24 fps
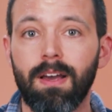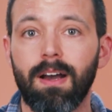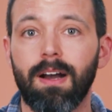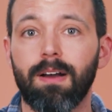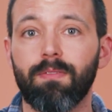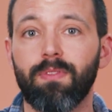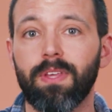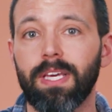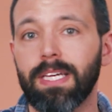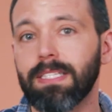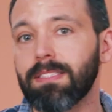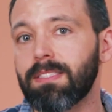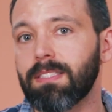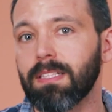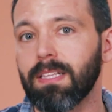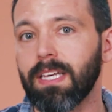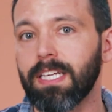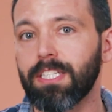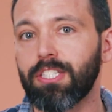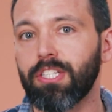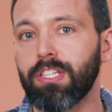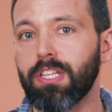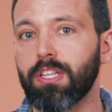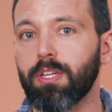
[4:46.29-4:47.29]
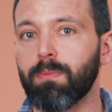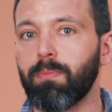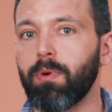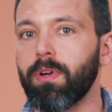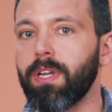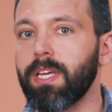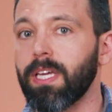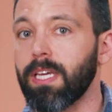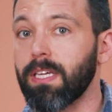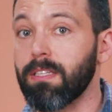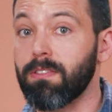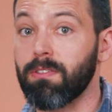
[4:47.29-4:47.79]
of the insulation that they're
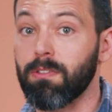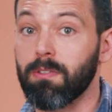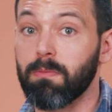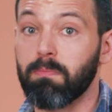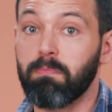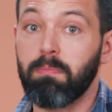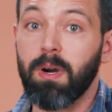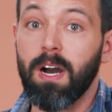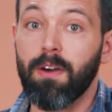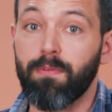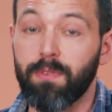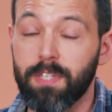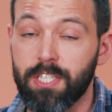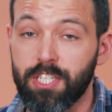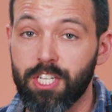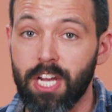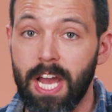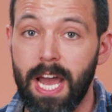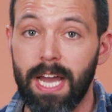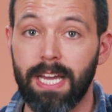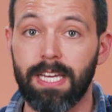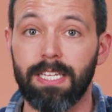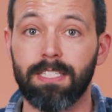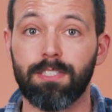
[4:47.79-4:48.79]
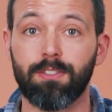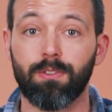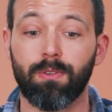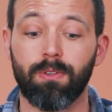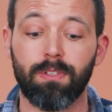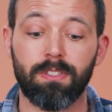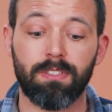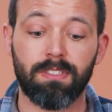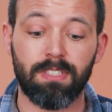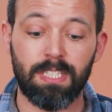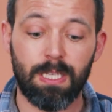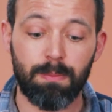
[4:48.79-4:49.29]
putting into puffy jackets
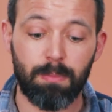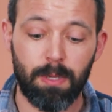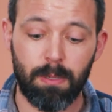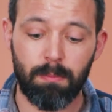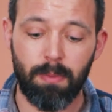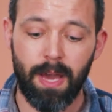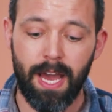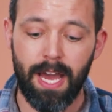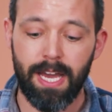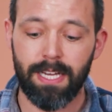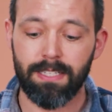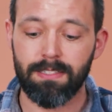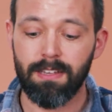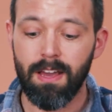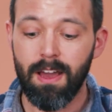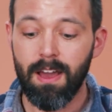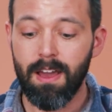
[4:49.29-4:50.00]
or sleeping bags,